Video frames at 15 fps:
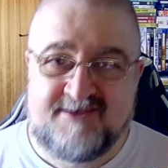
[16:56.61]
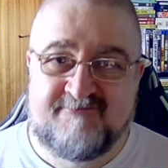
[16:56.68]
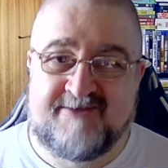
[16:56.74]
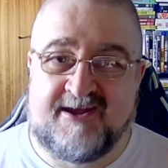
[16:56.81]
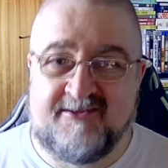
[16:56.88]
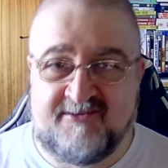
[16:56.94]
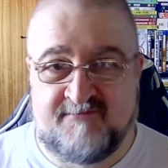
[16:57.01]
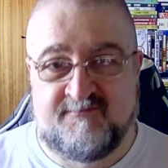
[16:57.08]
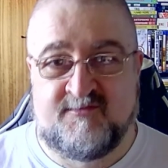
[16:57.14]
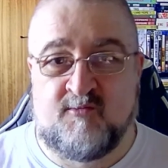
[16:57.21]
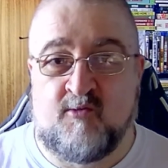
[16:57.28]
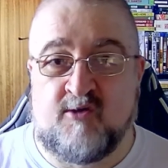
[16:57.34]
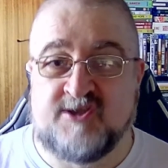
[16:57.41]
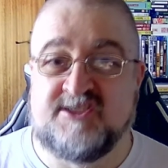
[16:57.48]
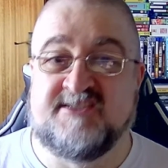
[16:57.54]
rather than
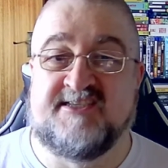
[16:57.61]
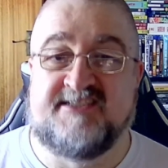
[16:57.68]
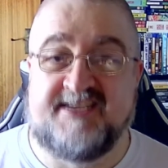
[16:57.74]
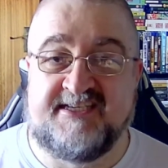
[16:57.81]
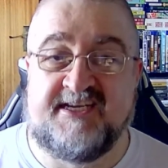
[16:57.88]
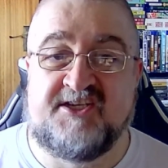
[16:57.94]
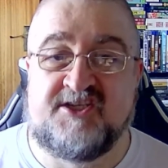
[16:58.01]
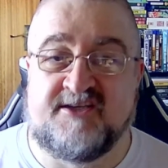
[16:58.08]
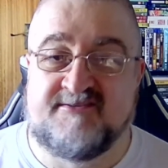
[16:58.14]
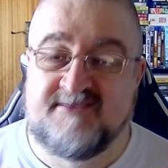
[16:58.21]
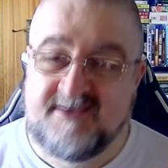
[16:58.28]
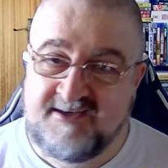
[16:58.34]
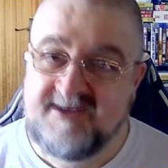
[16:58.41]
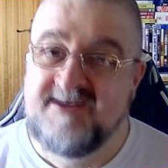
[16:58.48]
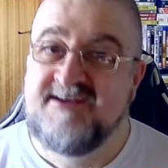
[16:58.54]
watching as a teenager.
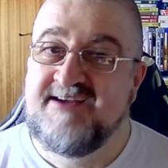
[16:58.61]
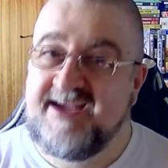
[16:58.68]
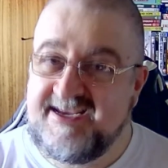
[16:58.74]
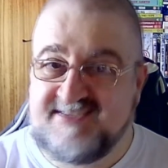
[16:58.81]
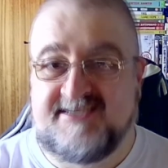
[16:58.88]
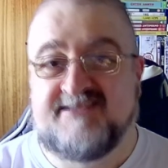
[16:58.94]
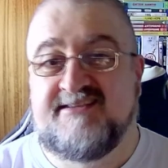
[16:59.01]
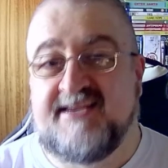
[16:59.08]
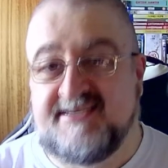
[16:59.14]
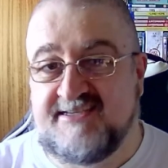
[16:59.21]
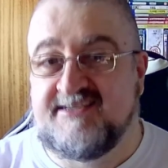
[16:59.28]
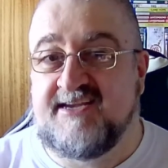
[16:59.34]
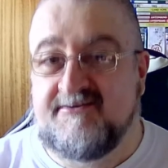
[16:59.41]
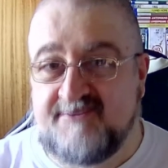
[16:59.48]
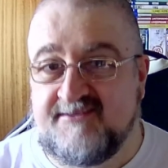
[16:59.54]
It's a
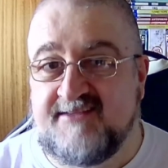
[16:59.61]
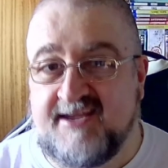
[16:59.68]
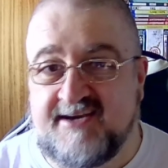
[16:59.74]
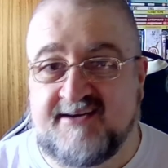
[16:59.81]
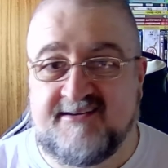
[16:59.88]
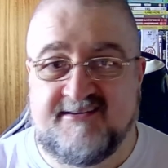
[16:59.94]
different thing,